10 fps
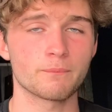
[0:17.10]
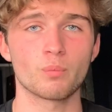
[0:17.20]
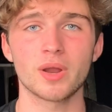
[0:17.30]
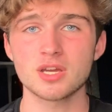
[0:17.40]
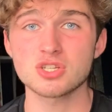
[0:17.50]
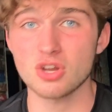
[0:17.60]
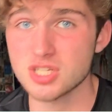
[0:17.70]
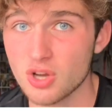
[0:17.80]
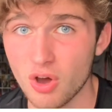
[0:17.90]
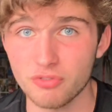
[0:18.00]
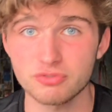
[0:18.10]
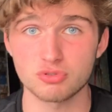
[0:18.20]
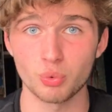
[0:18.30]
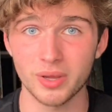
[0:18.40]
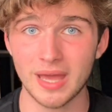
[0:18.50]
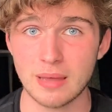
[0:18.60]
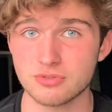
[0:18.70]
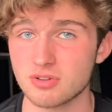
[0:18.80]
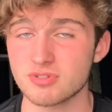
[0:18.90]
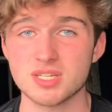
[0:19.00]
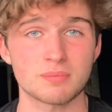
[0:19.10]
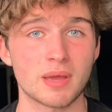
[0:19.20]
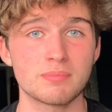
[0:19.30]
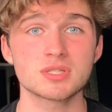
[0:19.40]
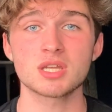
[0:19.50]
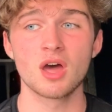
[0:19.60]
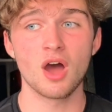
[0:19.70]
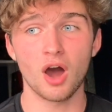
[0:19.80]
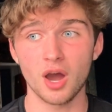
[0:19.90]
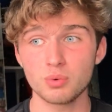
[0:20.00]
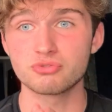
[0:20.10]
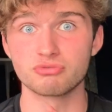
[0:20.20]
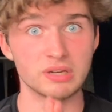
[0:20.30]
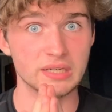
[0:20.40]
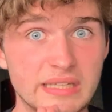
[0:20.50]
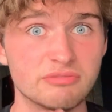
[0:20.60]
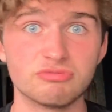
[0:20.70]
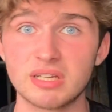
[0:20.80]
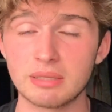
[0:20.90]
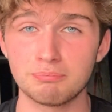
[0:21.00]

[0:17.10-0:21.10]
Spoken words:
When I started off doing abstract reasoning papers, I was really